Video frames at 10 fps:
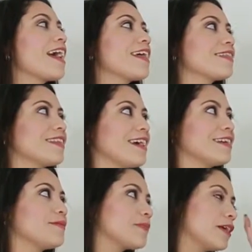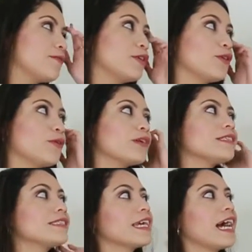And then if you
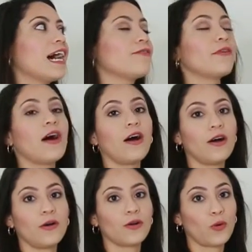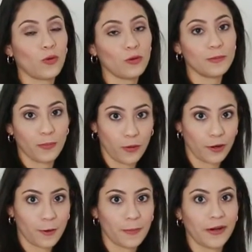notice, they have a gold
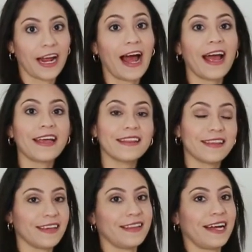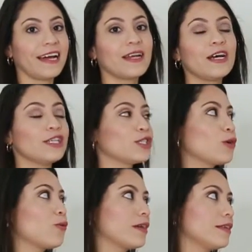border, but I did that.
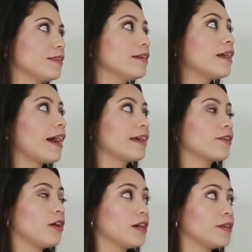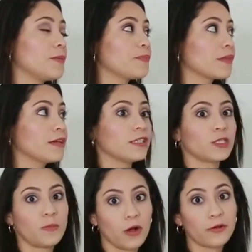So what I did, I cut
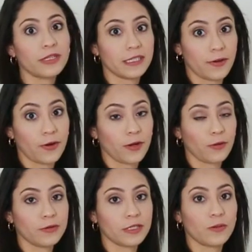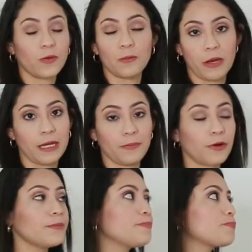smaller circles with
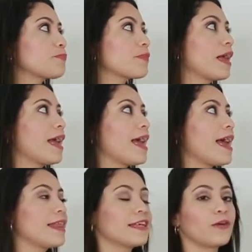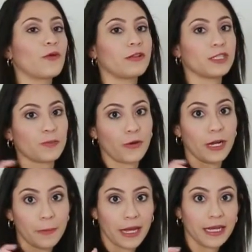paper, and then with
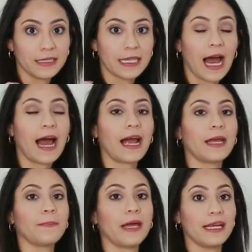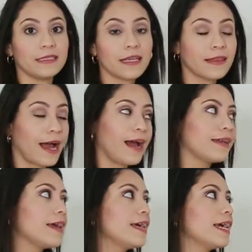spray paint I painted
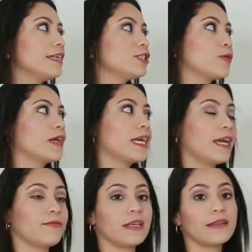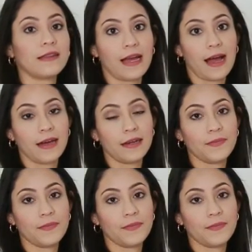that, and so it gave it that